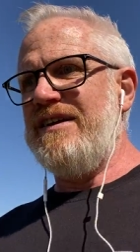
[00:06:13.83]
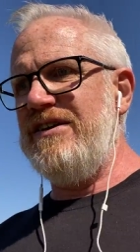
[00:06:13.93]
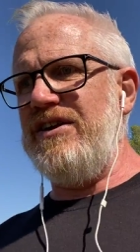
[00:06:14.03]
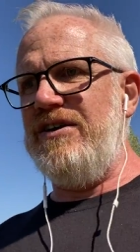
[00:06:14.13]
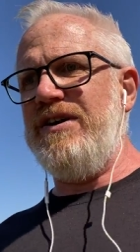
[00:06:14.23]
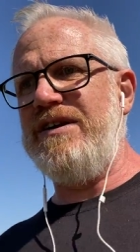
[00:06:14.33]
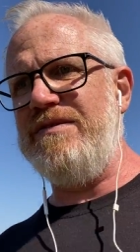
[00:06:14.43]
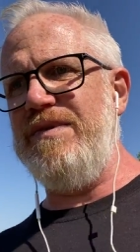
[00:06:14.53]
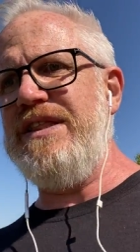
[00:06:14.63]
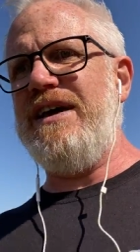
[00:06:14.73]
you know,
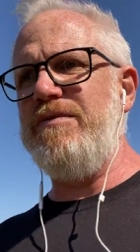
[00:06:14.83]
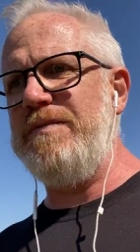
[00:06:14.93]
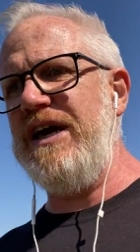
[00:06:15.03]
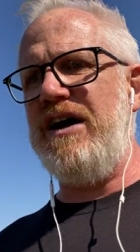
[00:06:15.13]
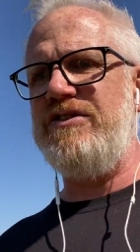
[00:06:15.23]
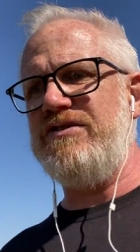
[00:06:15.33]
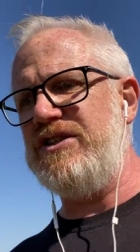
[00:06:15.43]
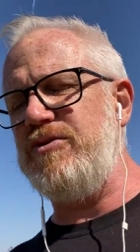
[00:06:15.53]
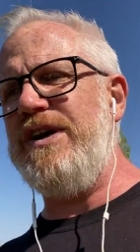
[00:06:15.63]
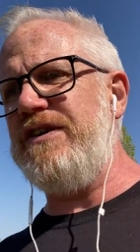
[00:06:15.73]
when they will be
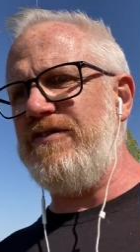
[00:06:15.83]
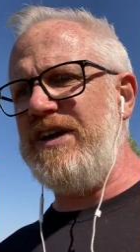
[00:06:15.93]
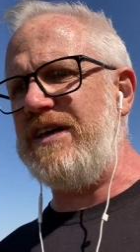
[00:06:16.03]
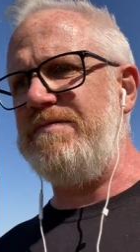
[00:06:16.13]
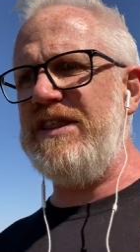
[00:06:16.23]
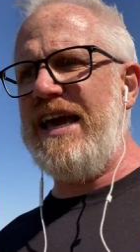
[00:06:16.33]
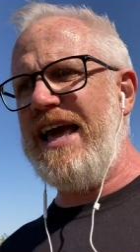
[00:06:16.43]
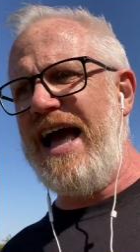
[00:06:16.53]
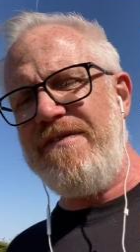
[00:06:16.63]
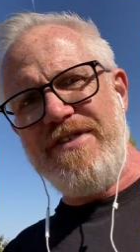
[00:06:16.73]
123. But they
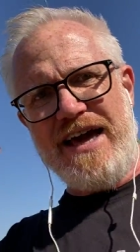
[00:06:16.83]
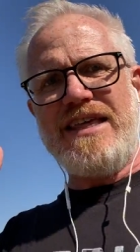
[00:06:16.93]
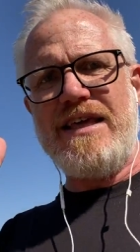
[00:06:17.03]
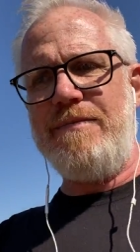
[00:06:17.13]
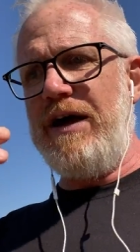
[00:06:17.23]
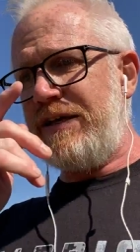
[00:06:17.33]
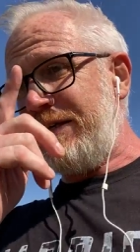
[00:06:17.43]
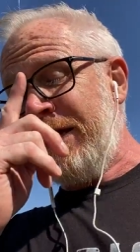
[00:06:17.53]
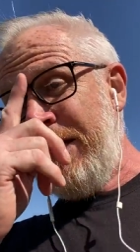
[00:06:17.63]
have that in their mind.